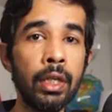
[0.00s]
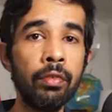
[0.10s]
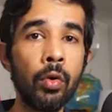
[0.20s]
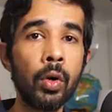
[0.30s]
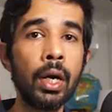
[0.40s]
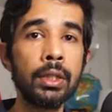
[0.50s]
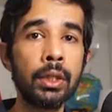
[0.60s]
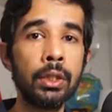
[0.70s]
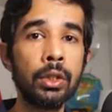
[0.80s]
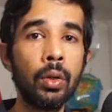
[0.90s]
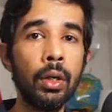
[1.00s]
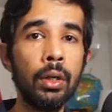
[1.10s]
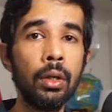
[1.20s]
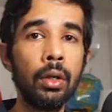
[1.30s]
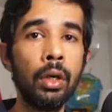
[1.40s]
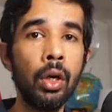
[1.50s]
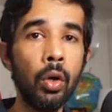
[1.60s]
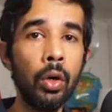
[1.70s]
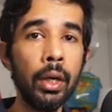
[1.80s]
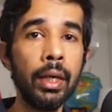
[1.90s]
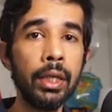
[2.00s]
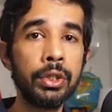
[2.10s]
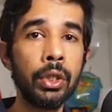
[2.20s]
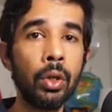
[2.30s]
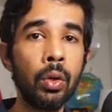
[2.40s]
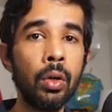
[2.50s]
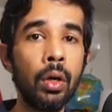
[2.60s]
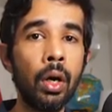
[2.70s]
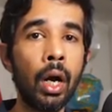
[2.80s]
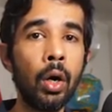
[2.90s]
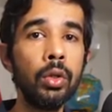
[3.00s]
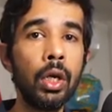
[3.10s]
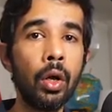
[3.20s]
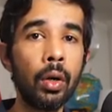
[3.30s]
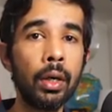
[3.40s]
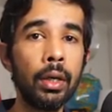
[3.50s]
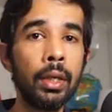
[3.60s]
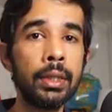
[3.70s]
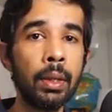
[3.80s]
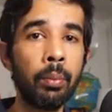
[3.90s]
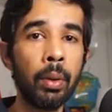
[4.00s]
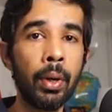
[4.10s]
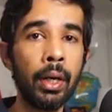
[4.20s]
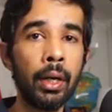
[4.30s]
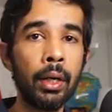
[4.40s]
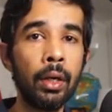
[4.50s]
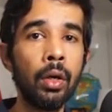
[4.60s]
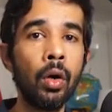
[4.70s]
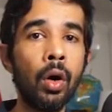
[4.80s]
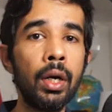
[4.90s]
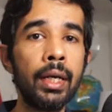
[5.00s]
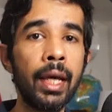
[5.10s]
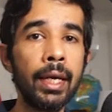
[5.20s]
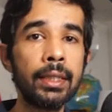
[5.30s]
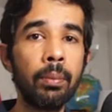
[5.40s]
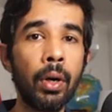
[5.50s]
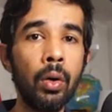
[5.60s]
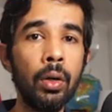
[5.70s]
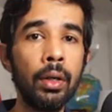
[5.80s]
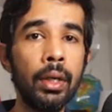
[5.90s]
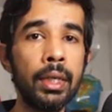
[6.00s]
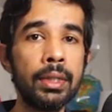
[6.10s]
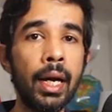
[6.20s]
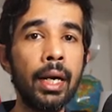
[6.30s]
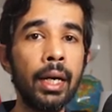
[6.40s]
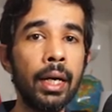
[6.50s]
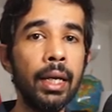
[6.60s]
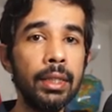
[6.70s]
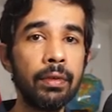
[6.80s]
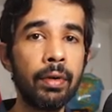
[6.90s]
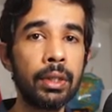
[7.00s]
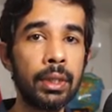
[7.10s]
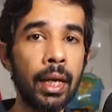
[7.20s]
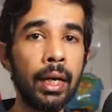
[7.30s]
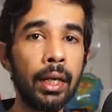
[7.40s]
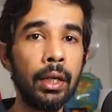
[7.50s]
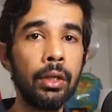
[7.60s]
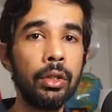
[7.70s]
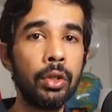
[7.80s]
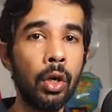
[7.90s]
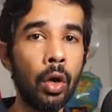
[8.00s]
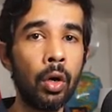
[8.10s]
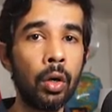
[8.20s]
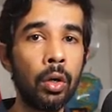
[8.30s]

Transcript: forecast controller no longer needs to know how the logger is implemented. All it cares about is that it needs a functionality to log,